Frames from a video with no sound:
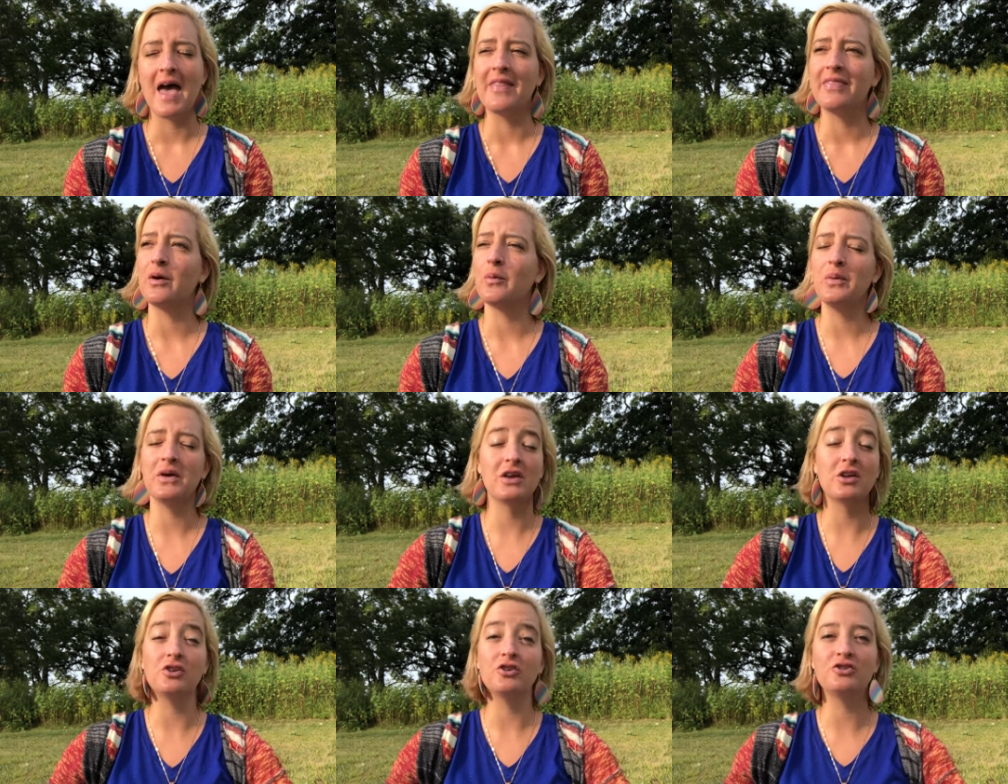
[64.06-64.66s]
that
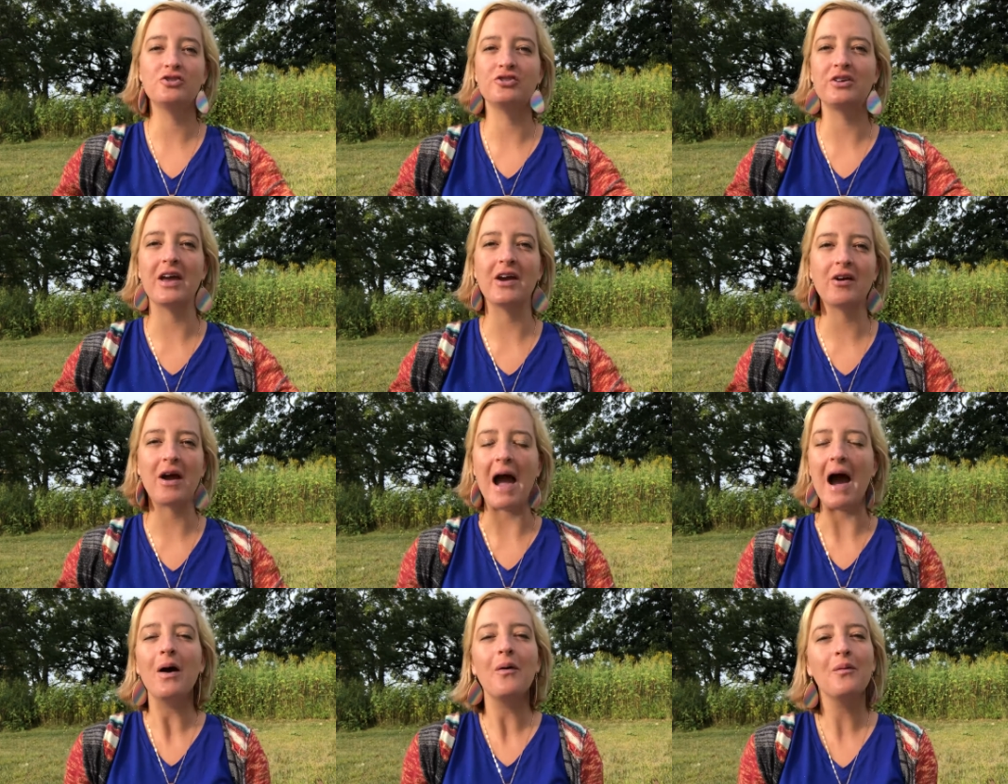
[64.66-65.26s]
we can
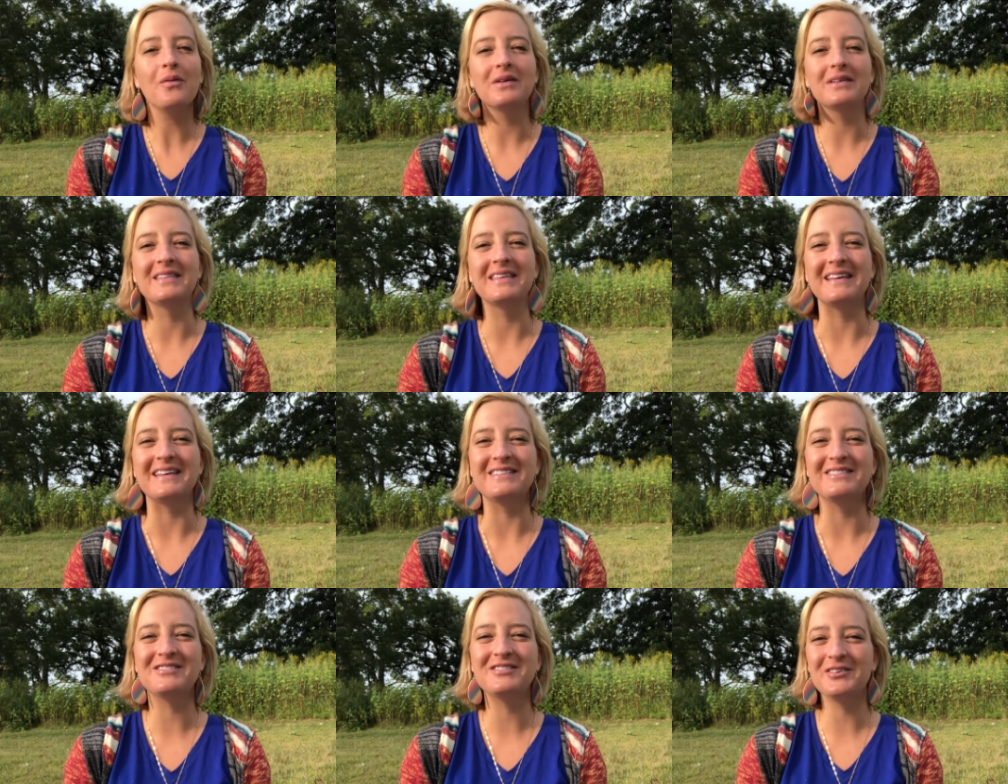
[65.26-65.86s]
share
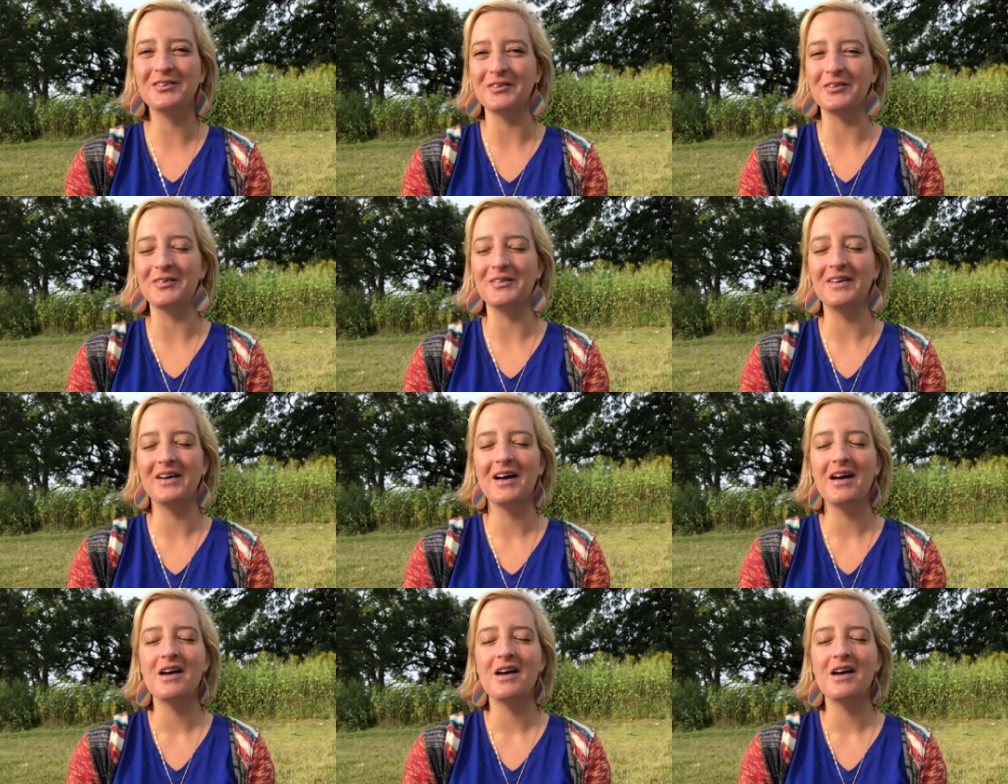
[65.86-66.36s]
outwardly too.